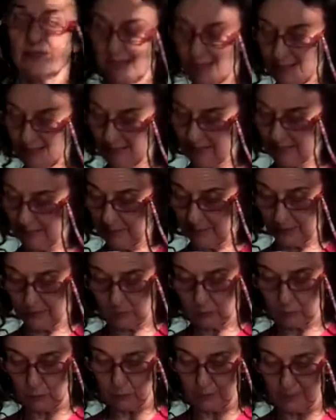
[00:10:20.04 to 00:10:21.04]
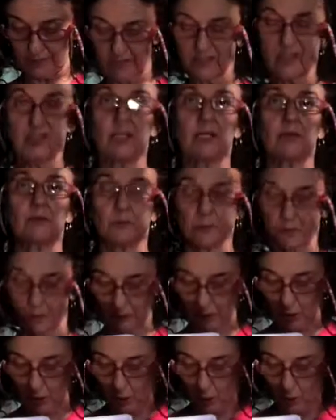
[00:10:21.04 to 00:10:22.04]
testament to his
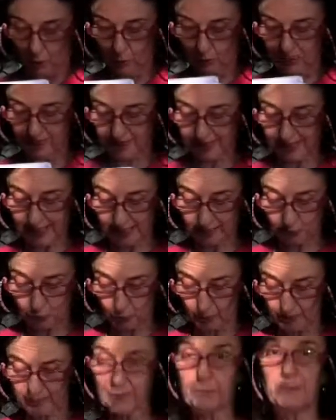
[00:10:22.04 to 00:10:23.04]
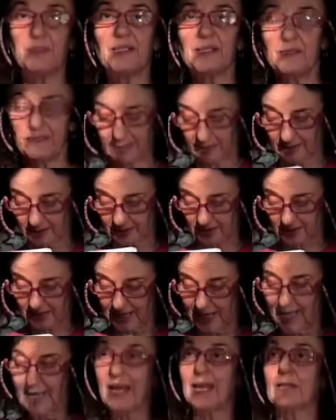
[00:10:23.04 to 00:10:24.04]
children who stand with obedience
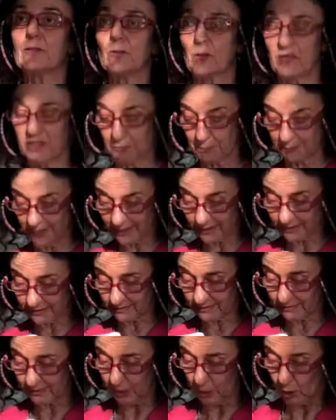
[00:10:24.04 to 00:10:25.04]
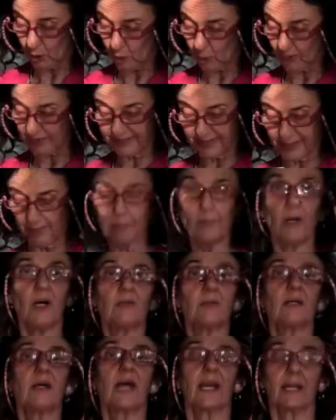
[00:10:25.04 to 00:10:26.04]
and respect, with their
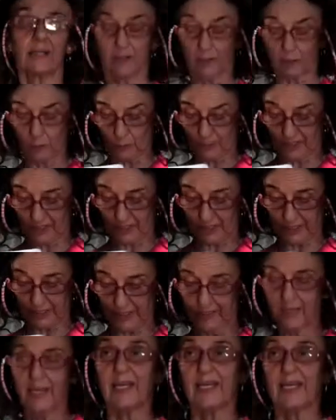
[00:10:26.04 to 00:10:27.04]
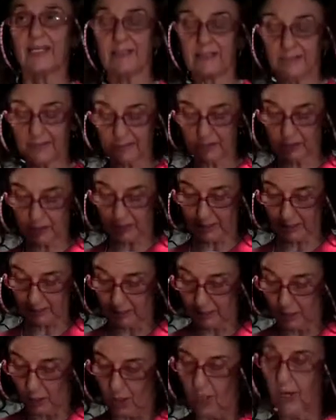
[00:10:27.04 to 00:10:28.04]
mother encouraging his
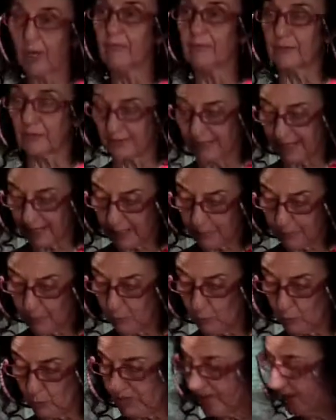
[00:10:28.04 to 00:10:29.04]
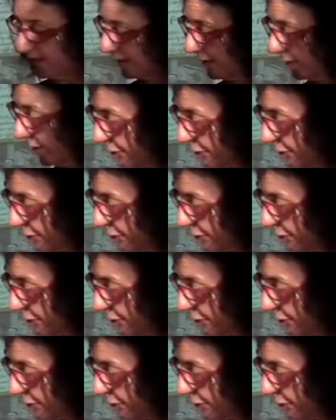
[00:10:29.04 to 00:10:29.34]
teaching. On the table we see